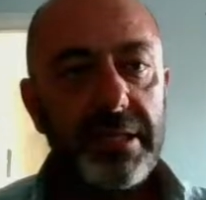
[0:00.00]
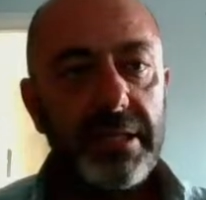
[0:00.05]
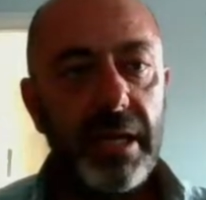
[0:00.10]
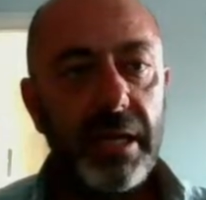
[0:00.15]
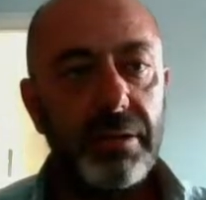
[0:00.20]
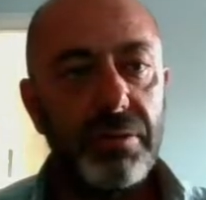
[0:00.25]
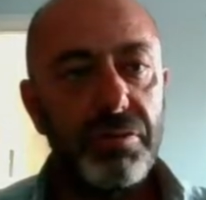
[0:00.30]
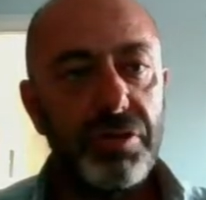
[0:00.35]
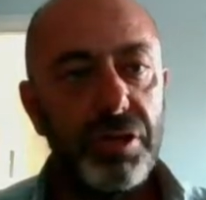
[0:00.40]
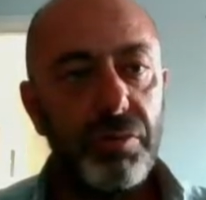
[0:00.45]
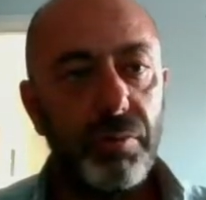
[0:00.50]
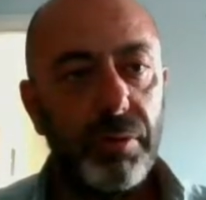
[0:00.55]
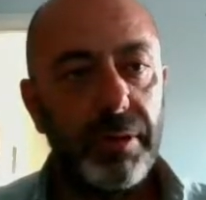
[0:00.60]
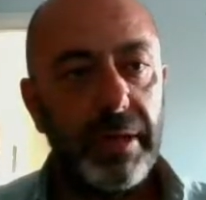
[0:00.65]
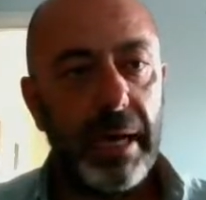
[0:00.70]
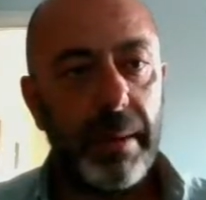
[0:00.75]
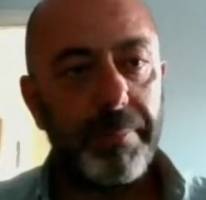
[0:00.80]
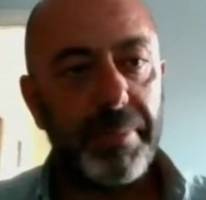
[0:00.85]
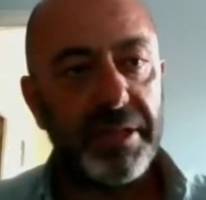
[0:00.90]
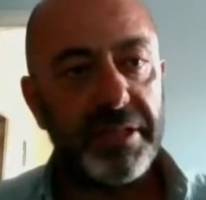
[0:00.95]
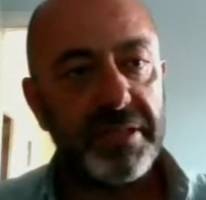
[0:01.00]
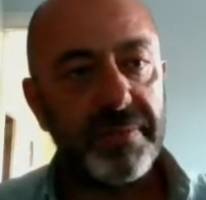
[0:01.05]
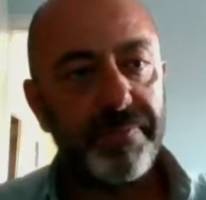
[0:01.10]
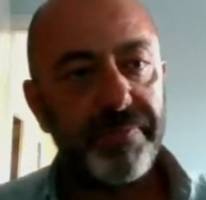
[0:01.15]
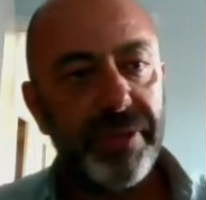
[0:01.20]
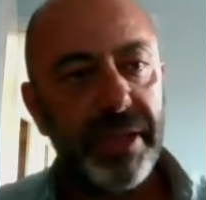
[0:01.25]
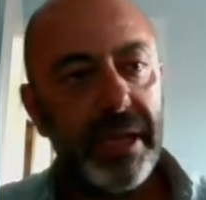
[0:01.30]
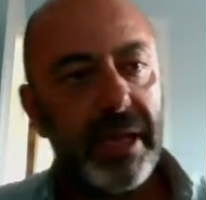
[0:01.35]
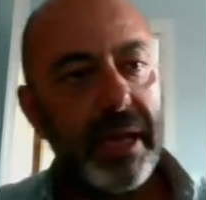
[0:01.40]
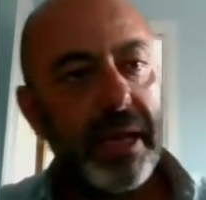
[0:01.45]
start to see what happens.
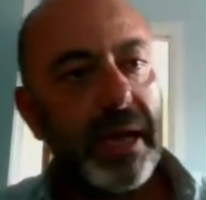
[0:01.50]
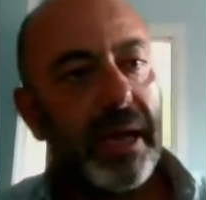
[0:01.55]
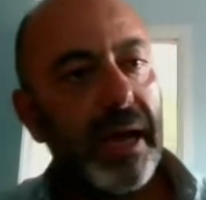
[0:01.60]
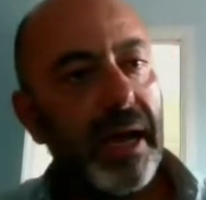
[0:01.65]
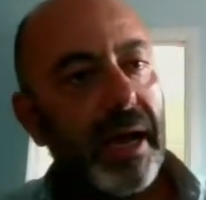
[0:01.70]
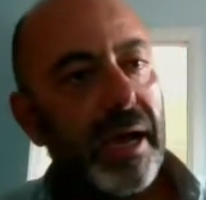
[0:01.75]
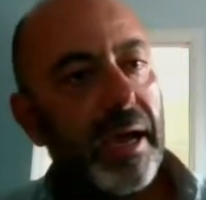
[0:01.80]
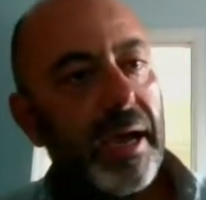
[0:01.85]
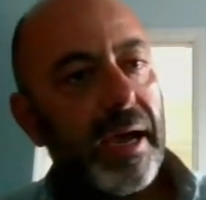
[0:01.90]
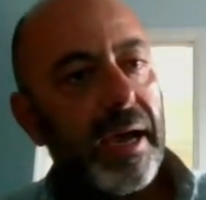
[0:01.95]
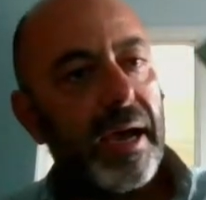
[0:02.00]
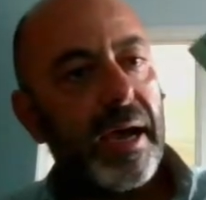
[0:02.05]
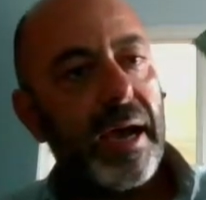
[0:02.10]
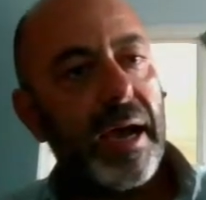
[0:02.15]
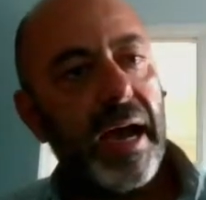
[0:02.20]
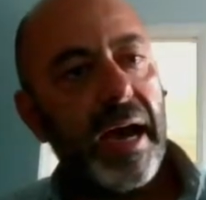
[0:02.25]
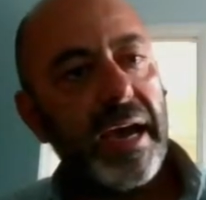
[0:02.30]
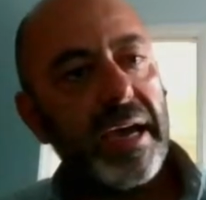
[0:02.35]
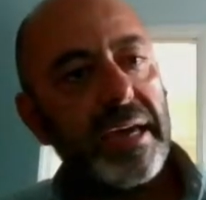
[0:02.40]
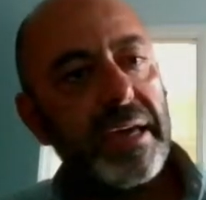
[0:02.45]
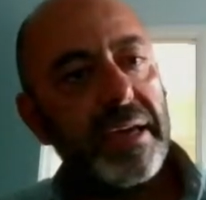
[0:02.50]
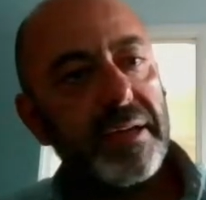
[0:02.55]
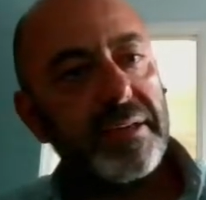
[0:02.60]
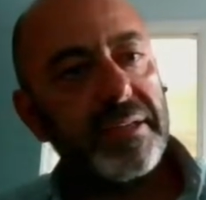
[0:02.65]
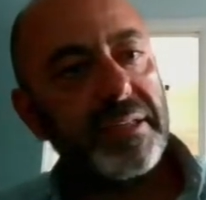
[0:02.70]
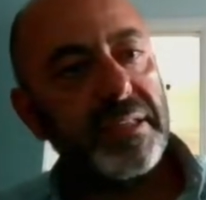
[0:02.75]
I